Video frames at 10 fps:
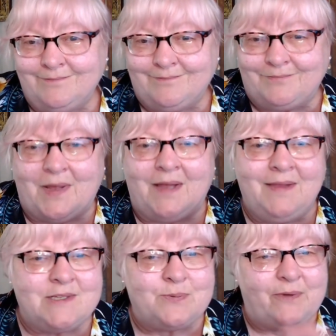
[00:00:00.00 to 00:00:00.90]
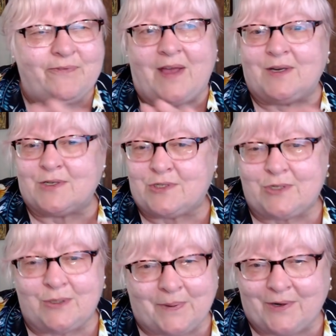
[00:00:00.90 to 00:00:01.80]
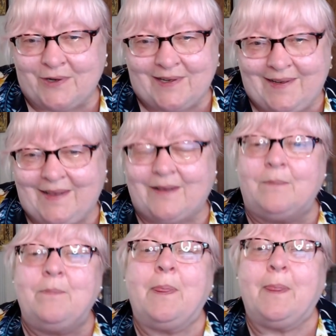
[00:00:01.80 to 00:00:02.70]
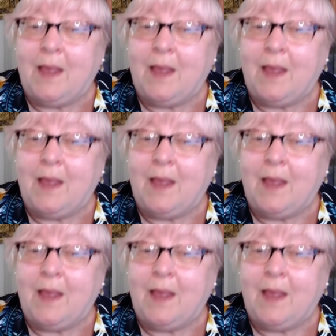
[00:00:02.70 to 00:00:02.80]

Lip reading: unless we find a super good deal,